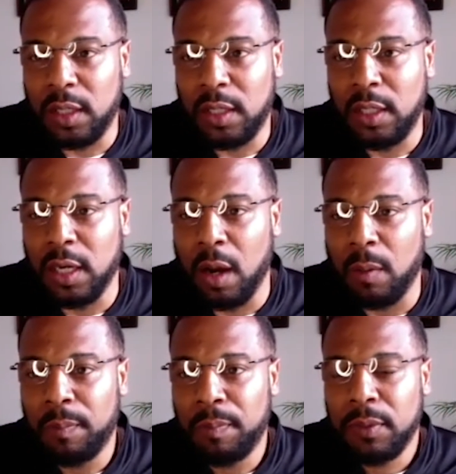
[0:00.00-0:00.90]

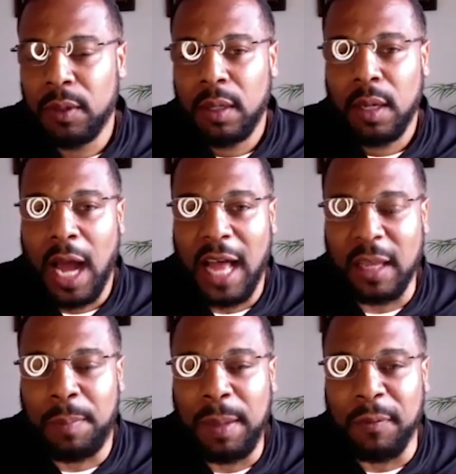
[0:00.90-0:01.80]
I
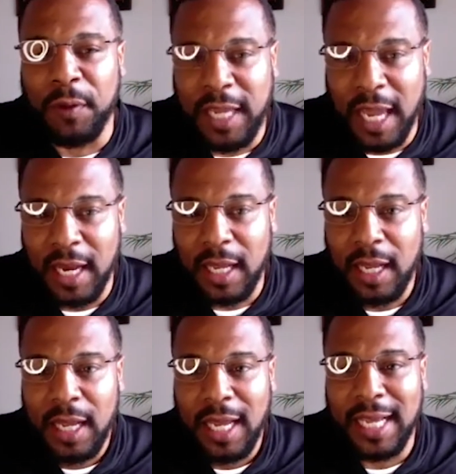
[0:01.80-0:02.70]
think people forget,
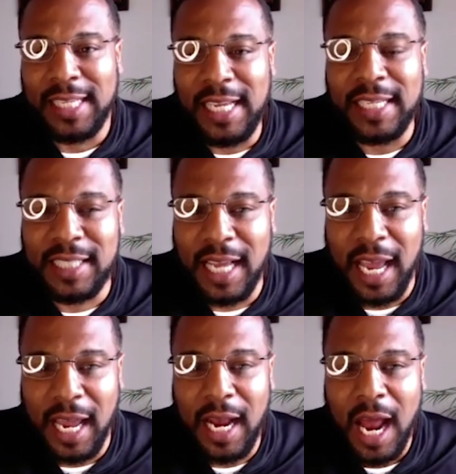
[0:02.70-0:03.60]
is he
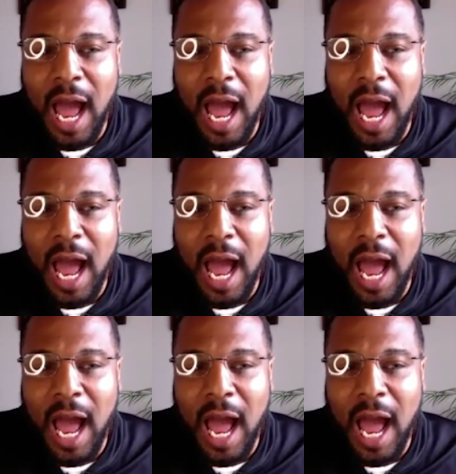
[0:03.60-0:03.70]
said,